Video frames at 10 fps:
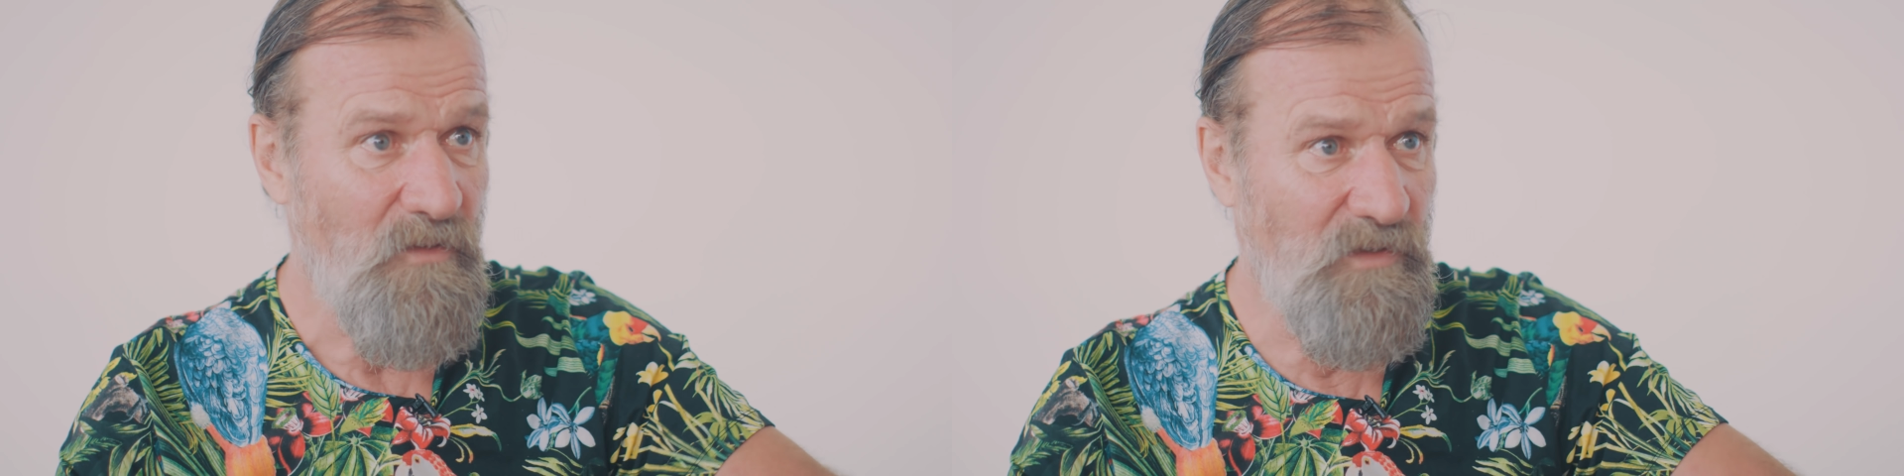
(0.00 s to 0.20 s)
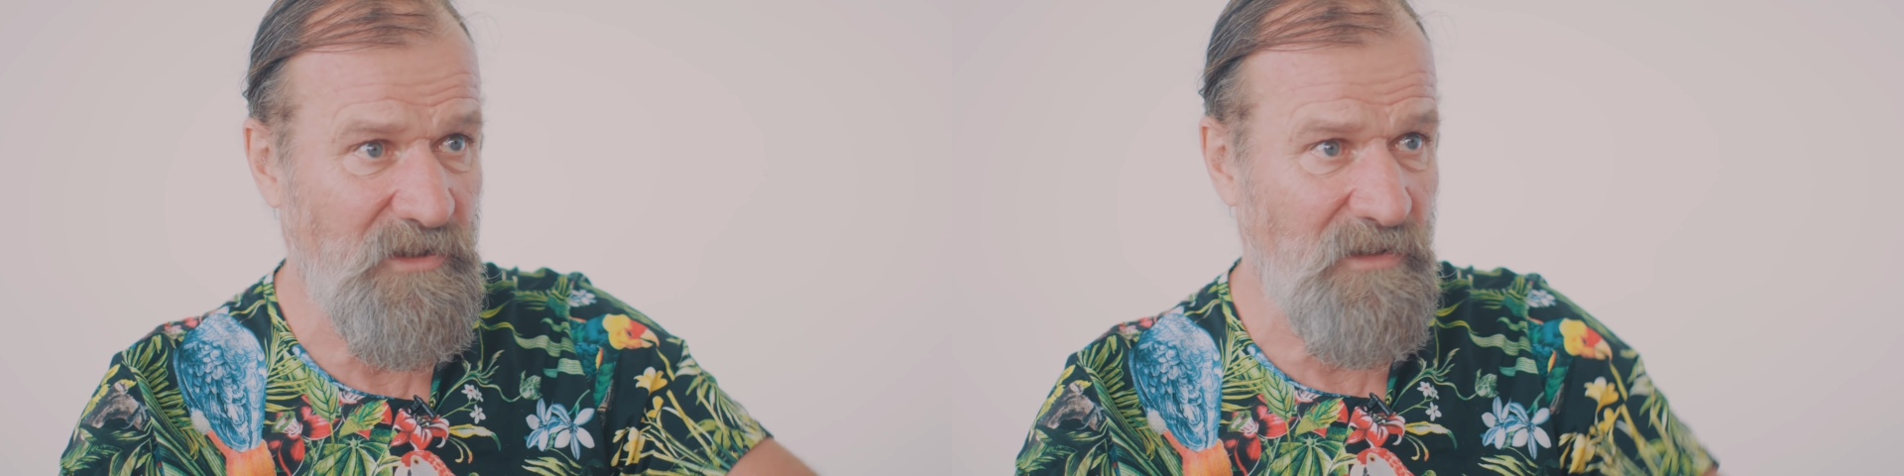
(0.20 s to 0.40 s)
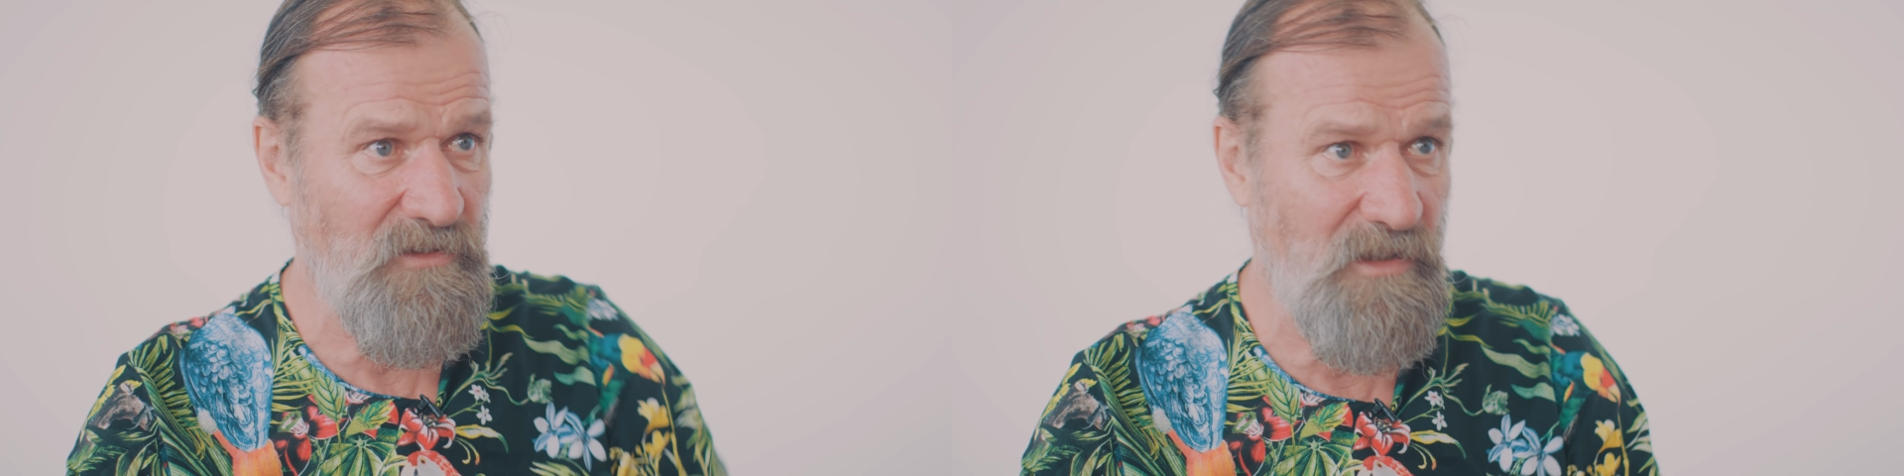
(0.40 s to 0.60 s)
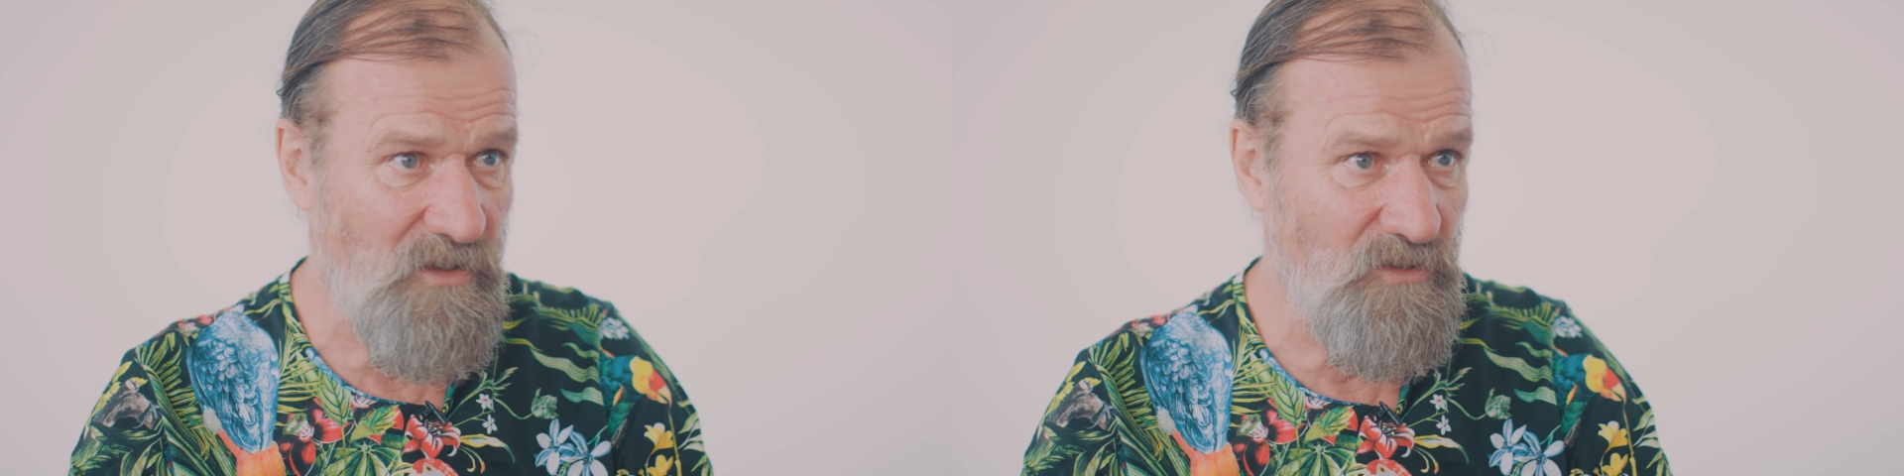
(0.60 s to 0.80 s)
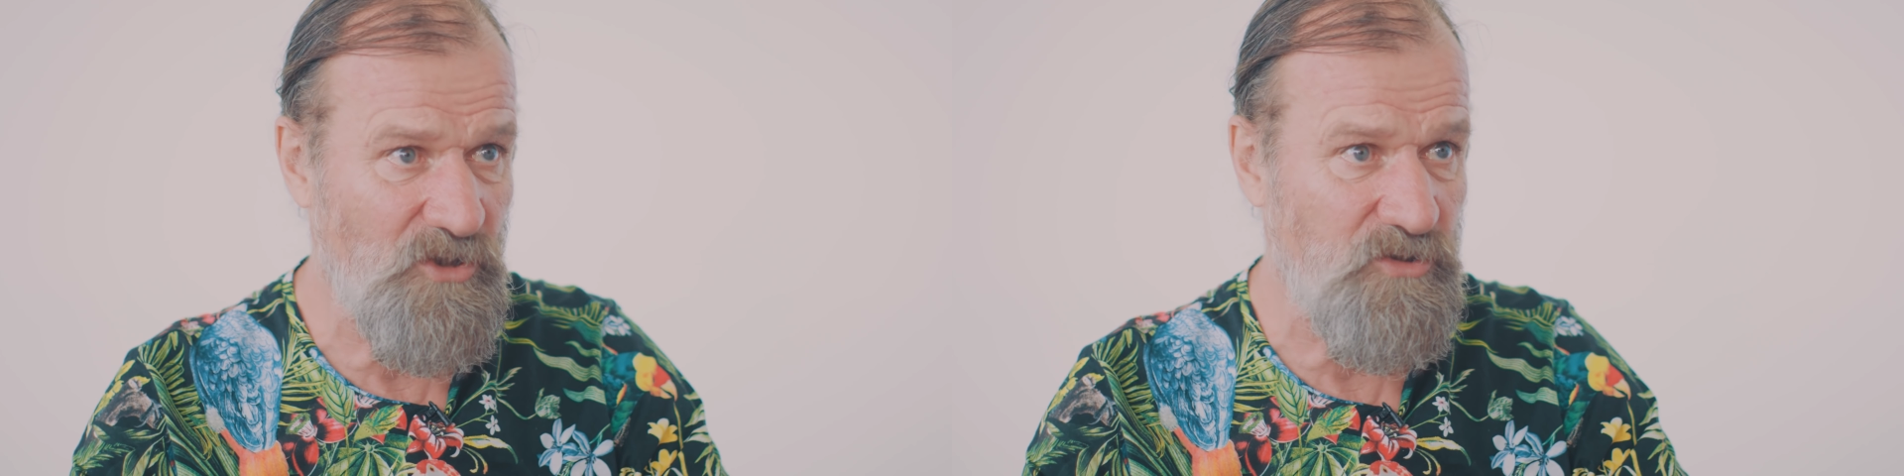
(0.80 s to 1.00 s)
within the
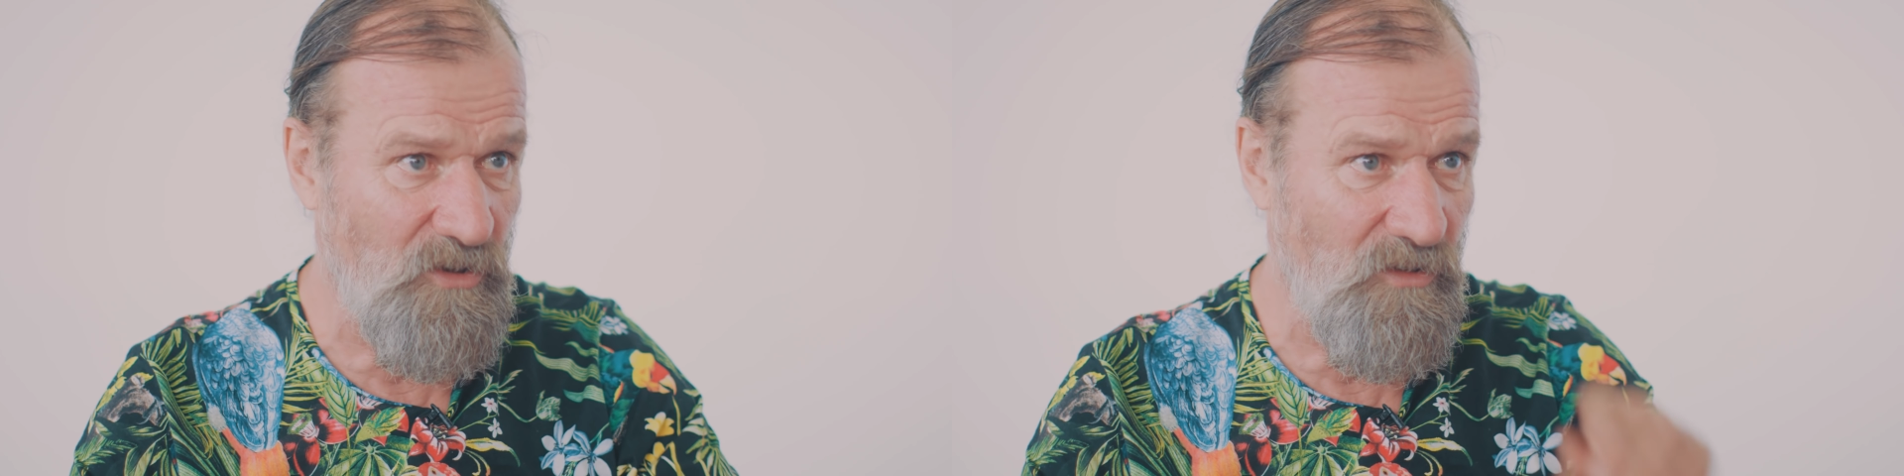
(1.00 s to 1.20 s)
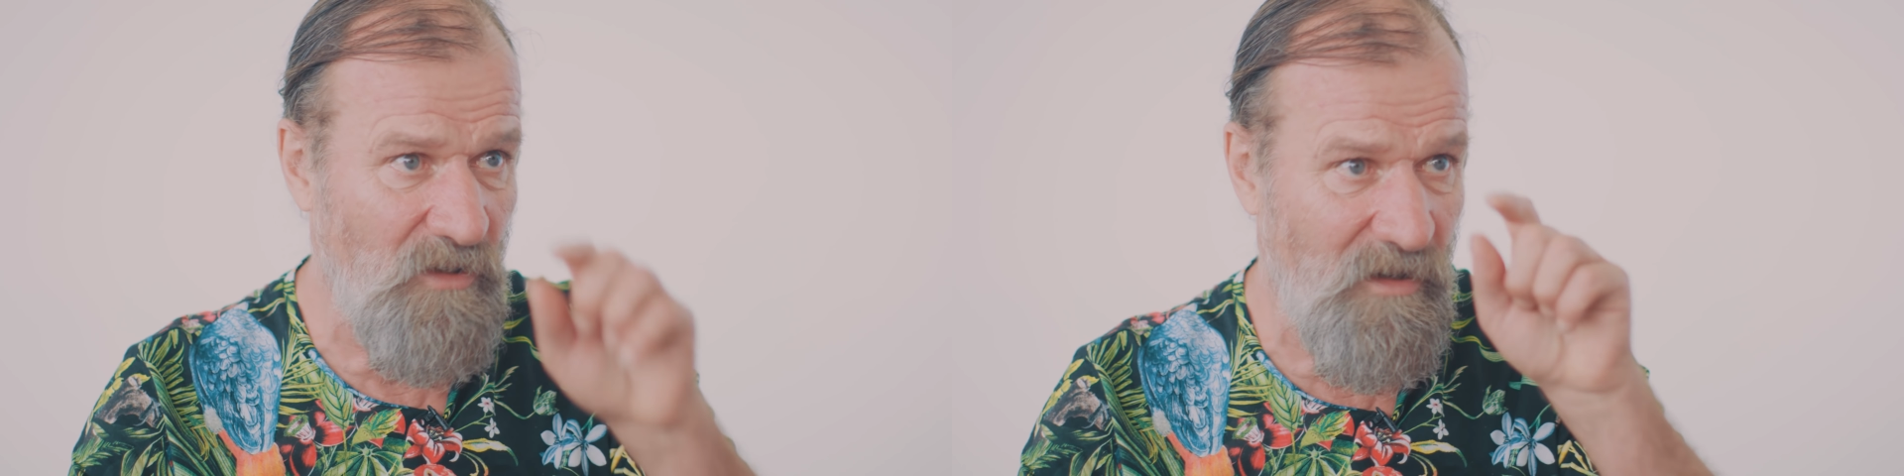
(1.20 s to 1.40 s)
control